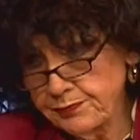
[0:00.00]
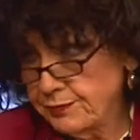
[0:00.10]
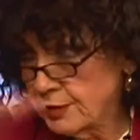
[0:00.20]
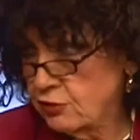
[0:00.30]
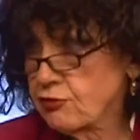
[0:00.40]

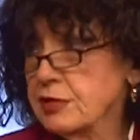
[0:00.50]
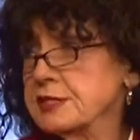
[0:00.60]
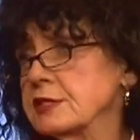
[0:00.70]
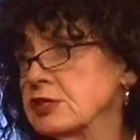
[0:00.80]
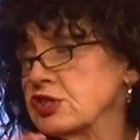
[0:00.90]

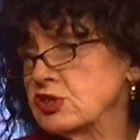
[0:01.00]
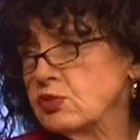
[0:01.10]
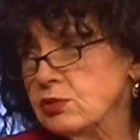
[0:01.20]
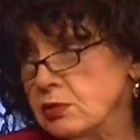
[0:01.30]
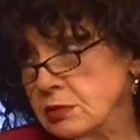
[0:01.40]
increasing
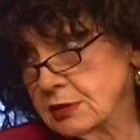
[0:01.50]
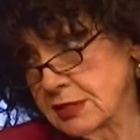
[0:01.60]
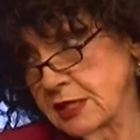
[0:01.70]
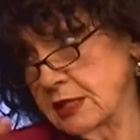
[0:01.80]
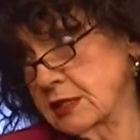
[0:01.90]
school
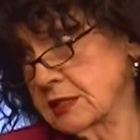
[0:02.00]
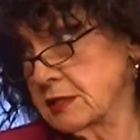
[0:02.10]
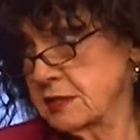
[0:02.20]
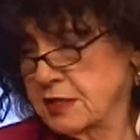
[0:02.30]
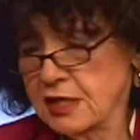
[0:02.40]
tax
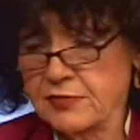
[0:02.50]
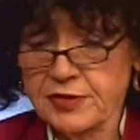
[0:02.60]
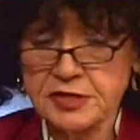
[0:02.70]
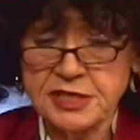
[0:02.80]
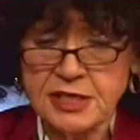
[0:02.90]
side of
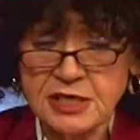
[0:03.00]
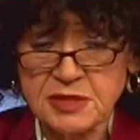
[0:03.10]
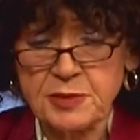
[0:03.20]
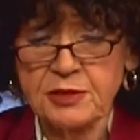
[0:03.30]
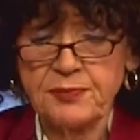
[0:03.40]
our tax
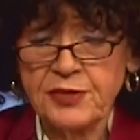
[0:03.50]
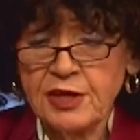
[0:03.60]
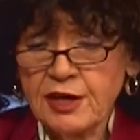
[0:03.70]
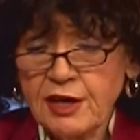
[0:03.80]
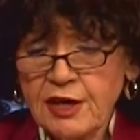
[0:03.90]
bill.
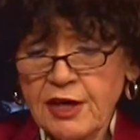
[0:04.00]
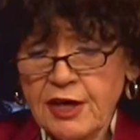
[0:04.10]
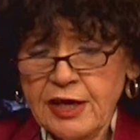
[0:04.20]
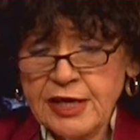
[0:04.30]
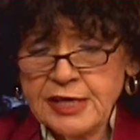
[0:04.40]

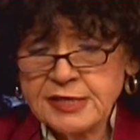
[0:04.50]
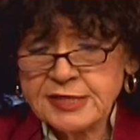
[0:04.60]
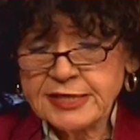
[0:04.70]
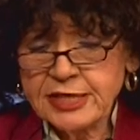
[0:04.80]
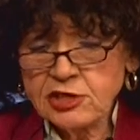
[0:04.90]

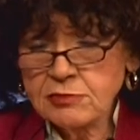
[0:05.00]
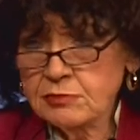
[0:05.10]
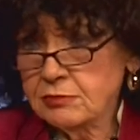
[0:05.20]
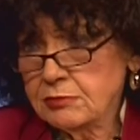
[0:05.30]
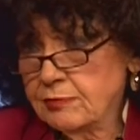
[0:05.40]
Is there
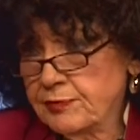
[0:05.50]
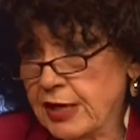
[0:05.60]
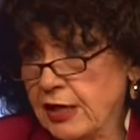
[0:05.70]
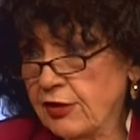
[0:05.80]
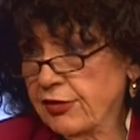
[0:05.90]

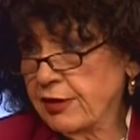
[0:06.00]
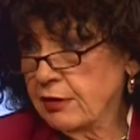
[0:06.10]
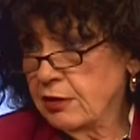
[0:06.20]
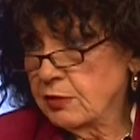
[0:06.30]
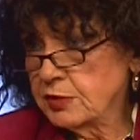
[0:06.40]
anything,
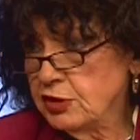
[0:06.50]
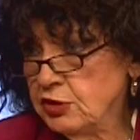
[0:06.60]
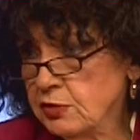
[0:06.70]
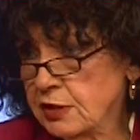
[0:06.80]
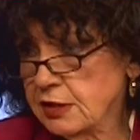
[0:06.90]
you know, that
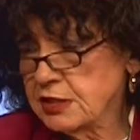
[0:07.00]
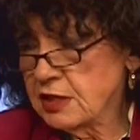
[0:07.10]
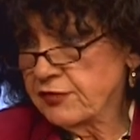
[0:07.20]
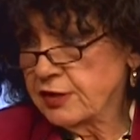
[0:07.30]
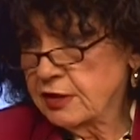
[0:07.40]
you can
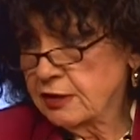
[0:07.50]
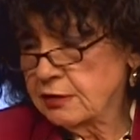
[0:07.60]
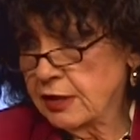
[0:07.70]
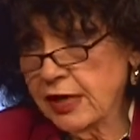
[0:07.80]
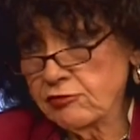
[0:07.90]
identify,
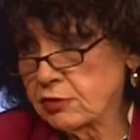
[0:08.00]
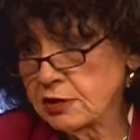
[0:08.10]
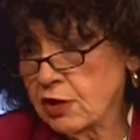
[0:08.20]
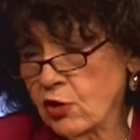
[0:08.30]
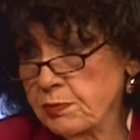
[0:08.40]
and I
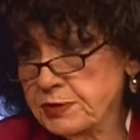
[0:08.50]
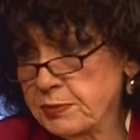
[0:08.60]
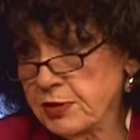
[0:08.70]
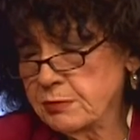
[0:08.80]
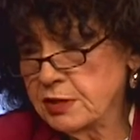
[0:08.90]
really hope
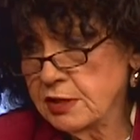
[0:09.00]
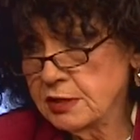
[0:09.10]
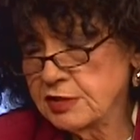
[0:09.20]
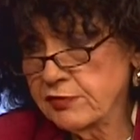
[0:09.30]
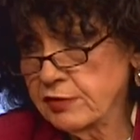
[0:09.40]
department
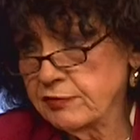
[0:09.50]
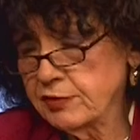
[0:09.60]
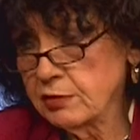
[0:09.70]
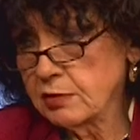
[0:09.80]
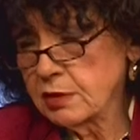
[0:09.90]
heads are very
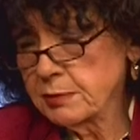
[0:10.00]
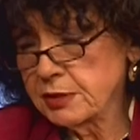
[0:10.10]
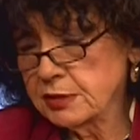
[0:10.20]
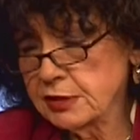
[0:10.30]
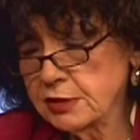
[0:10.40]
vocal
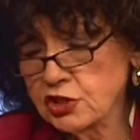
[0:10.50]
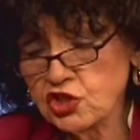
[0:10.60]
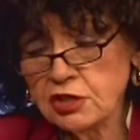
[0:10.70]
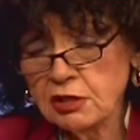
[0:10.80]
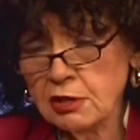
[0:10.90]
about that this
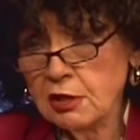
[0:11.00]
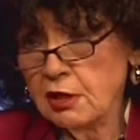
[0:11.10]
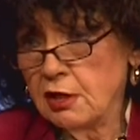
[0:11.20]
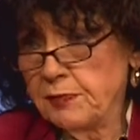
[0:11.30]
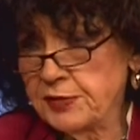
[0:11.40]
year,
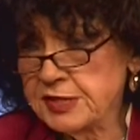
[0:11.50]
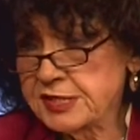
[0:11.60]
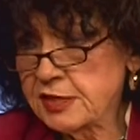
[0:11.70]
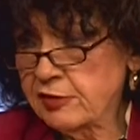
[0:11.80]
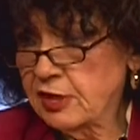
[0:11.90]
is
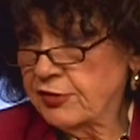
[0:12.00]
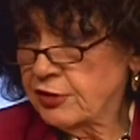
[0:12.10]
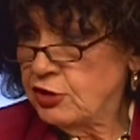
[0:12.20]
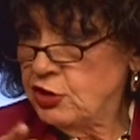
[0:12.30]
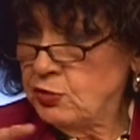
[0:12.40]
there anything
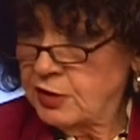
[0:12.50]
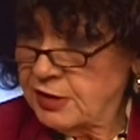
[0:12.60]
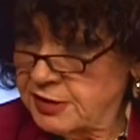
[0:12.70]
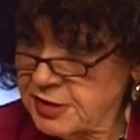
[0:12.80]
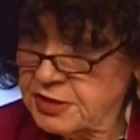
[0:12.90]
that you can
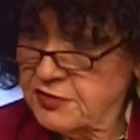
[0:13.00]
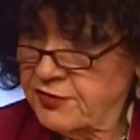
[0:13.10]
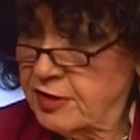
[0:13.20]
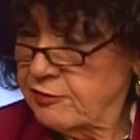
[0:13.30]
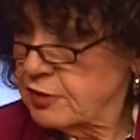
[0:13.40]

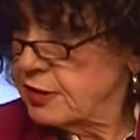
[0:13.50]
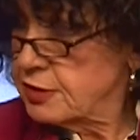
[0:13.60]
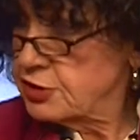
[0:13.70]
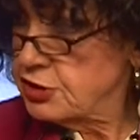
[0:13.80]
identify related to